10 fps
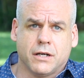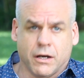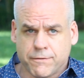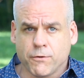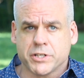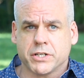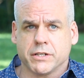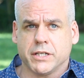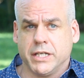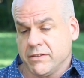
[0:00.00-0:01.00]

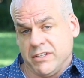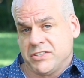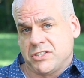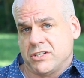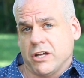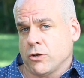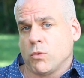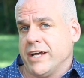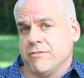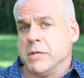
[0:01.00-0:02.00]
Unfortunately, this is another
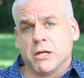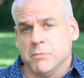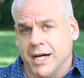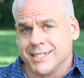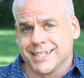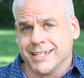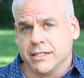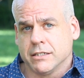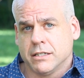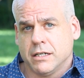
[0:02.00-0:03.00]
way of minimizing
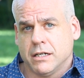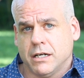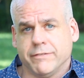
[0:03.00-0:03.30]
it,